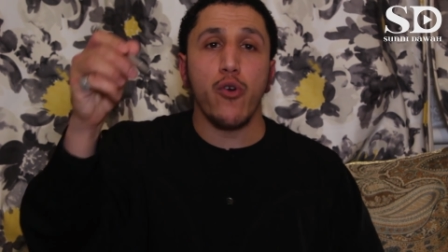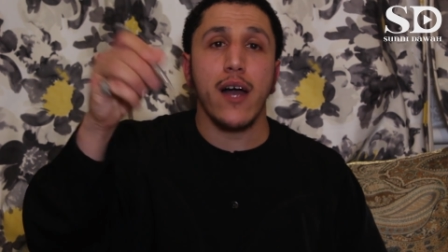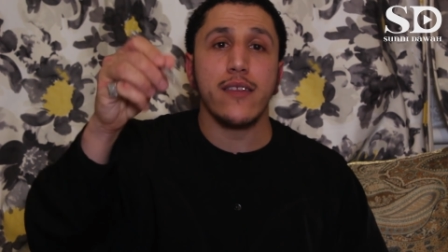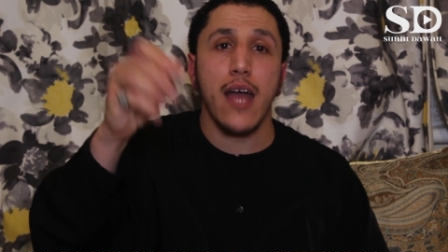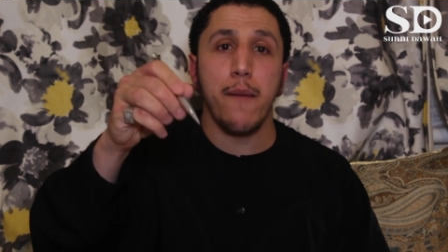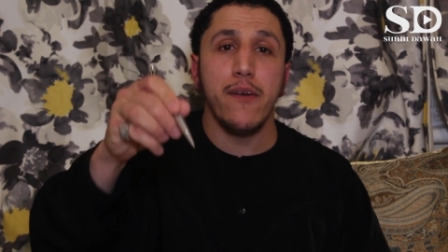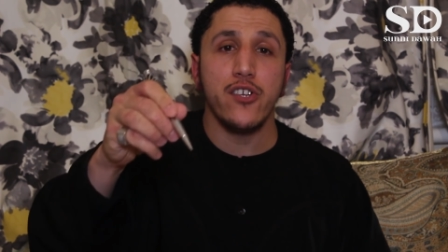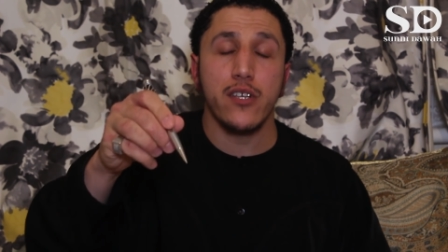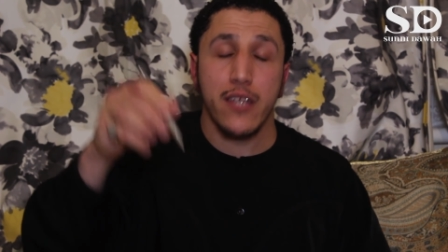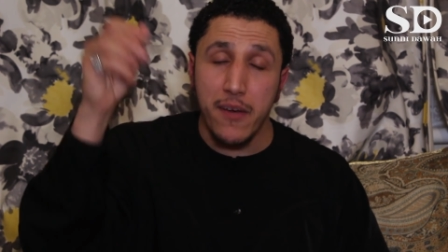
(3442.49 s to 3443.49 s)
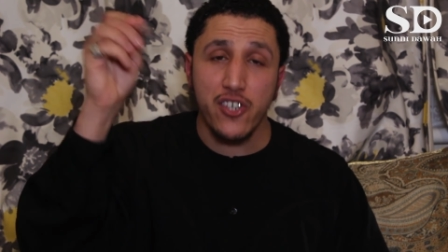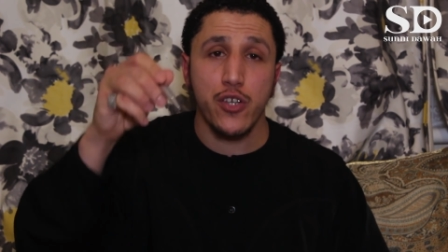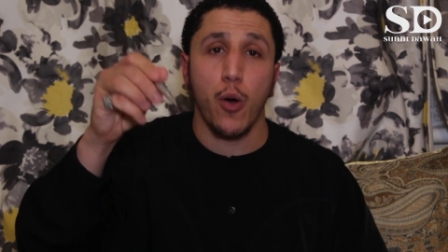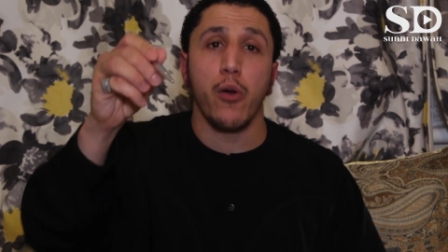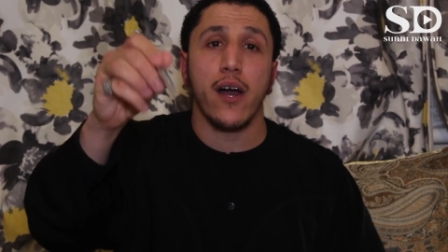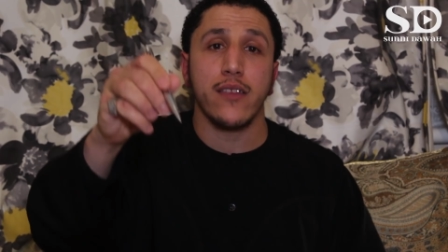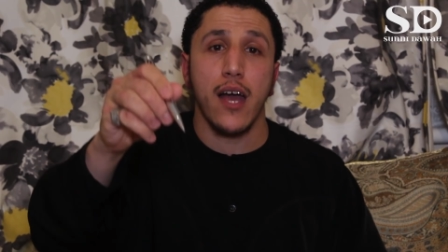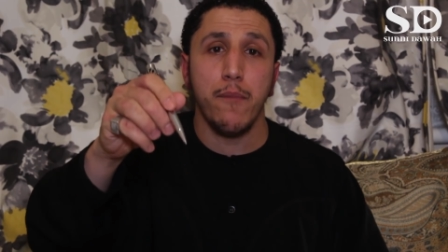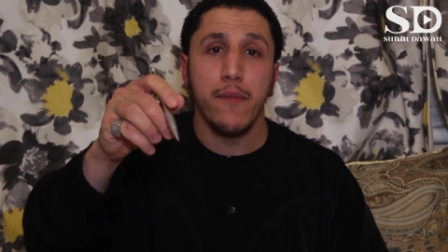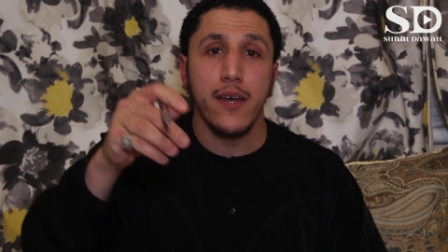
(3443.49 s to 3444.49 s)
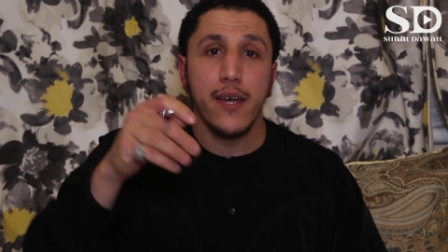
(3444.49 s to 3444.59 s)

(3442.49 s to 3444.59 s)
al-Khattab, they mentioned Umar al-Khattab,